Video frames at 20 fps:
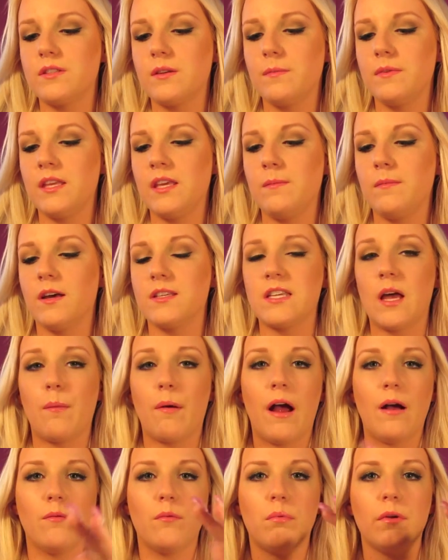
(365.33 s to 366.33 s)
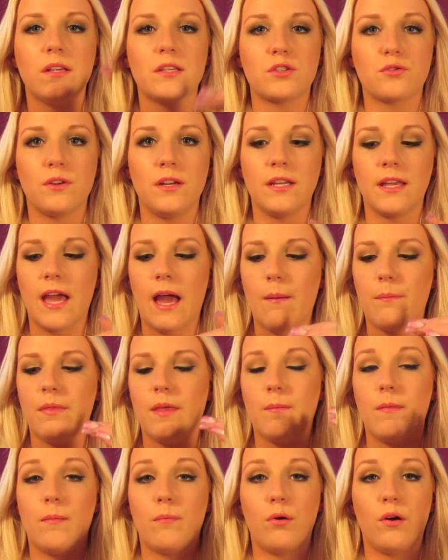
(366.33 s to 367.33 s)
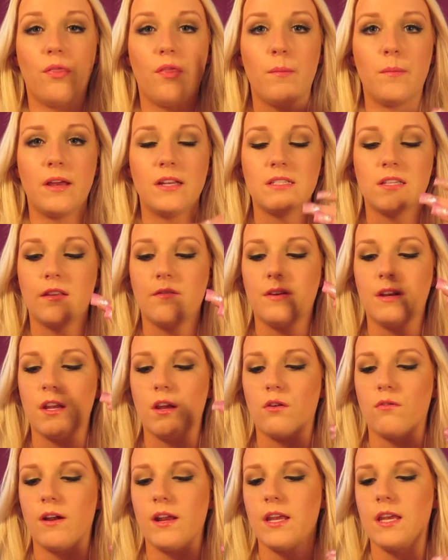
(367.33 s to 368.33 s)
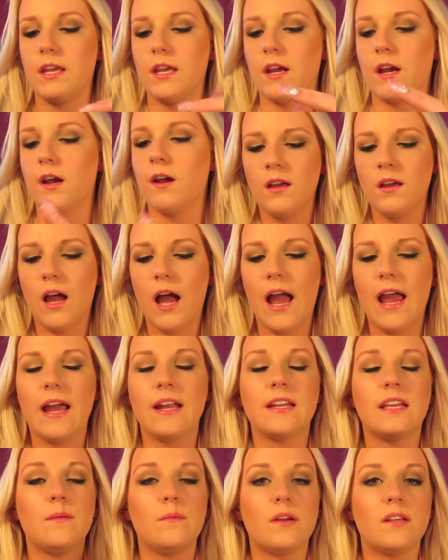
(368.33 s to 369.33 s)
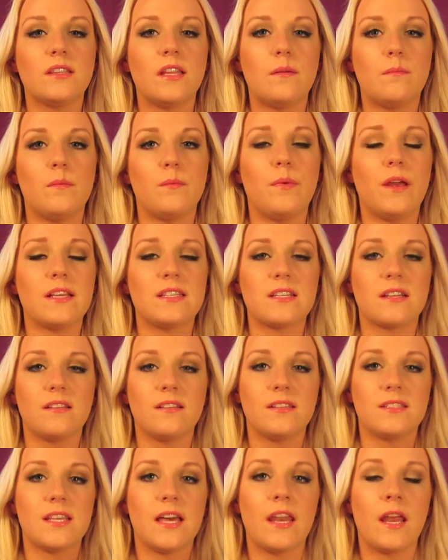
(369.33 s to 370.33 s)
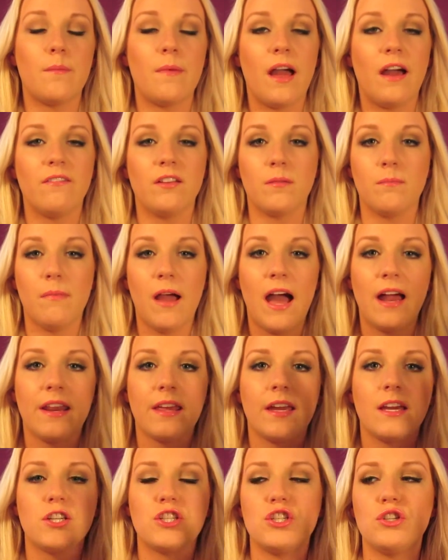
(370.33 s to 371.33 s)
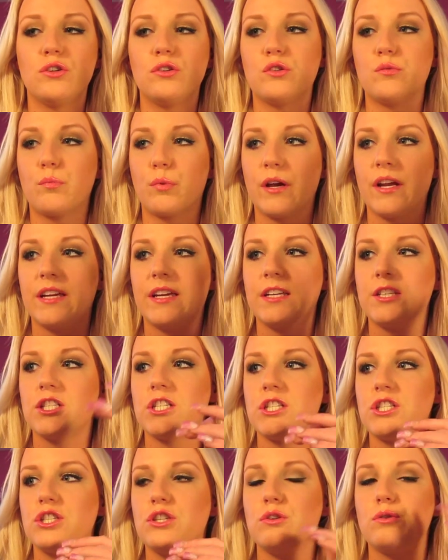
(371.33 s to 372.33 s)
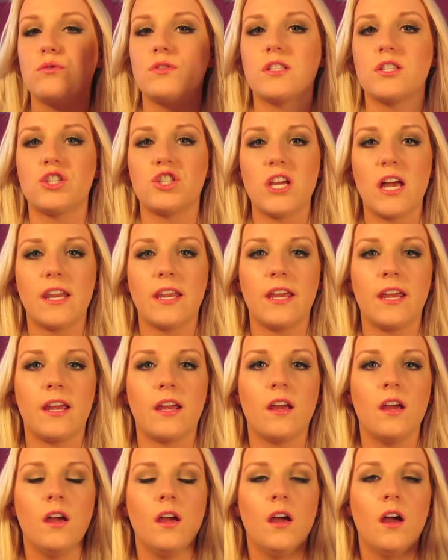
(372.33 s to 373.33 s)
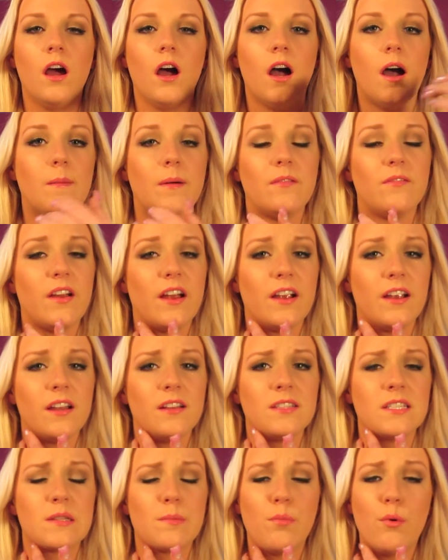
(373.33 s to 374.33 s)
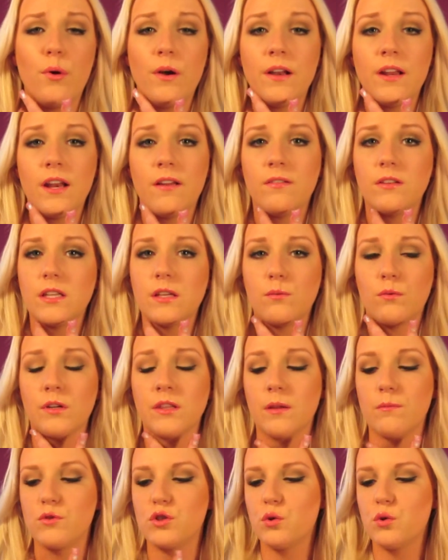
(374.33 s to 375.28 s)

some of the emails. I'll probably screen cap them and put them into the video right here. I had emailed them and basically said I'm having matting issues, breakage issues, shedding. I'm very disappointed. I've only worn them